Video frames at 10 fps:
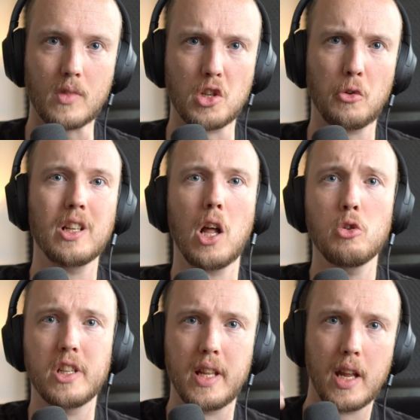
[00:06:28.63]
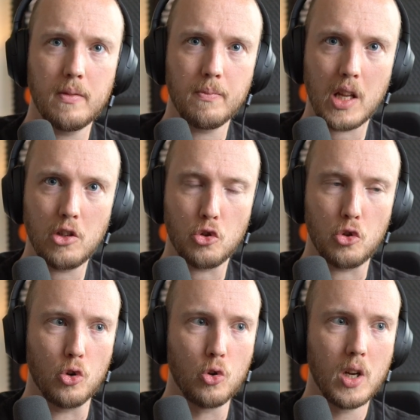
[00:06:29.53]
So it loads it
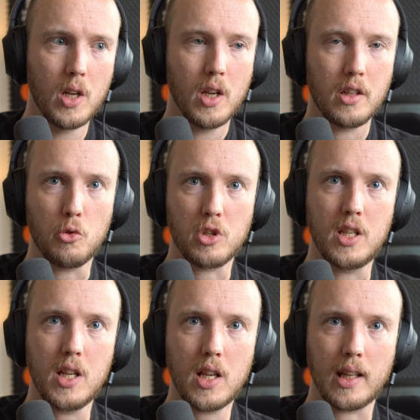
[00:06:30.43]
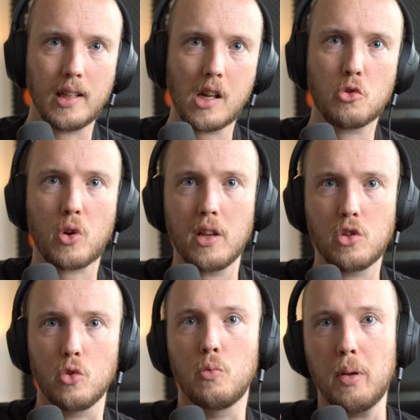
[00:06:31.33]
into USD, and then it
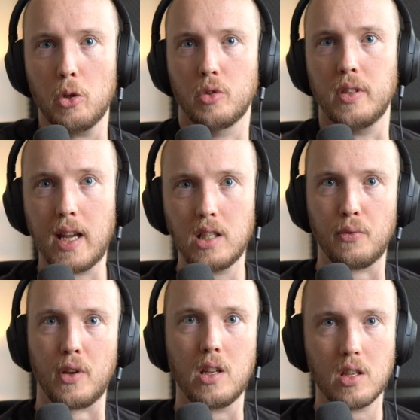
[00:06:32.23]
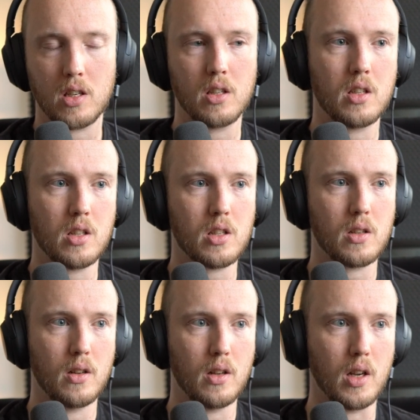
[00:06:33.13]
tries to build native instances
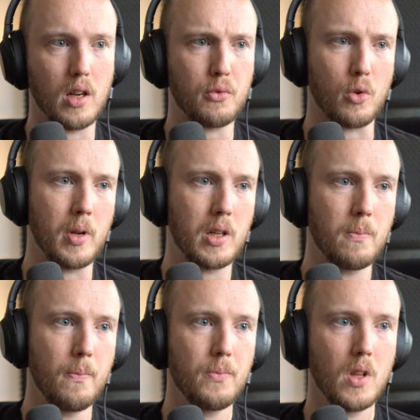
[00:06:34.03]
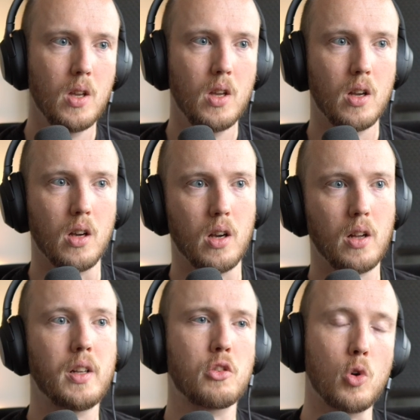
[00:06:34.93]
from it.
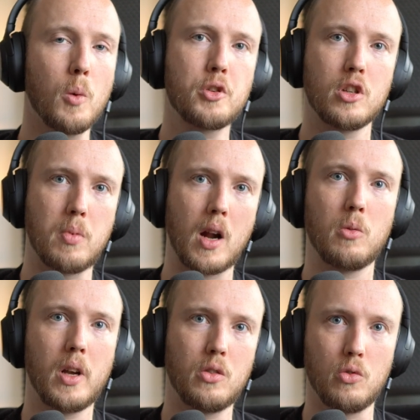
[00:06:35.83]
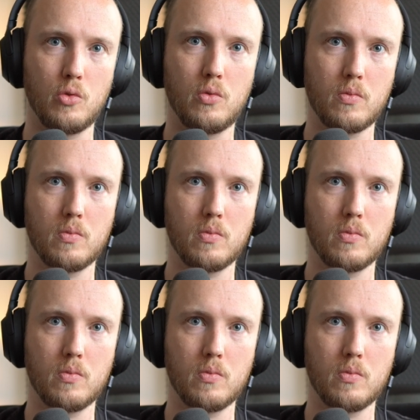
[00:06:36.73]
There's options, by the way, to